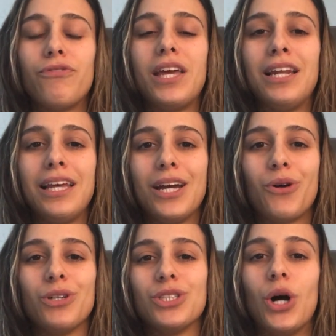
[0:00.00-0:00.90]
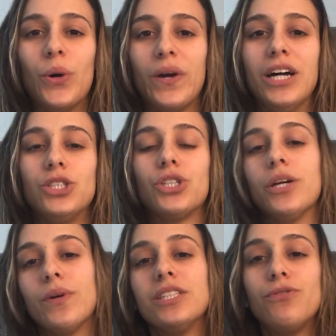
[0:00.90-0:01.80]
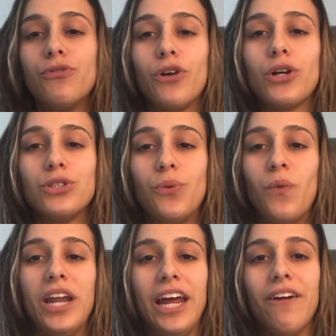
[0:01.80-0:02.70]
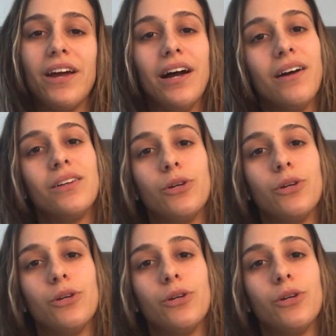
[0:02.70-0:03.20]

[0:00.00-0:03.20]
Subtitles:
thinly across the whole country. Whereas if you focus on one area,